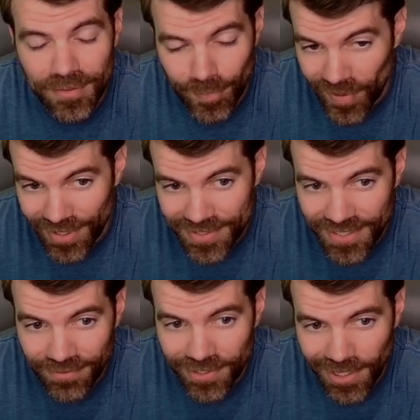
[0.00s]
price
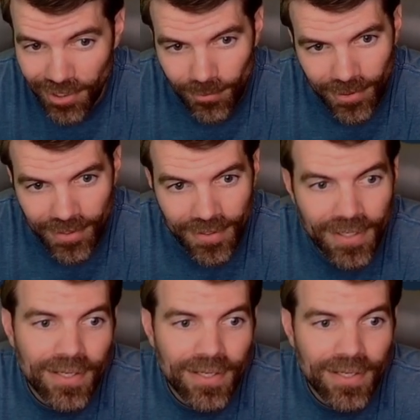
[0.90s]
even lower.